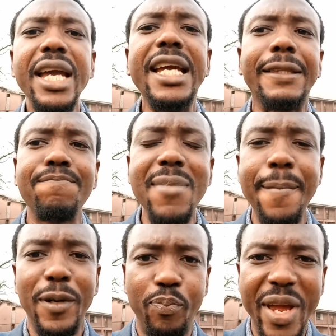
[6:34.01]
It
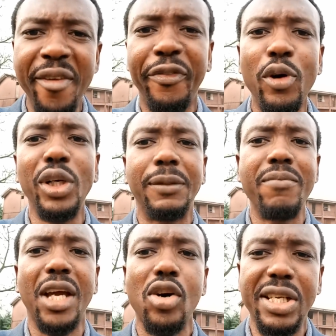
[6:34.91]
may be painful, it
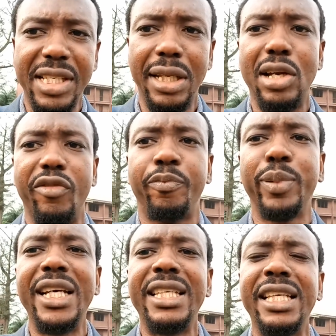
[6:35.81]
may cause a lot of
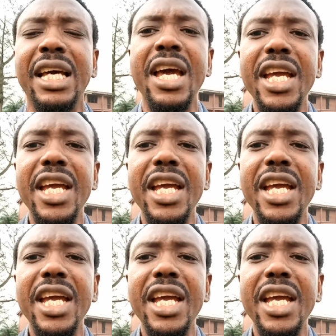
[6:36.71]
bleeding,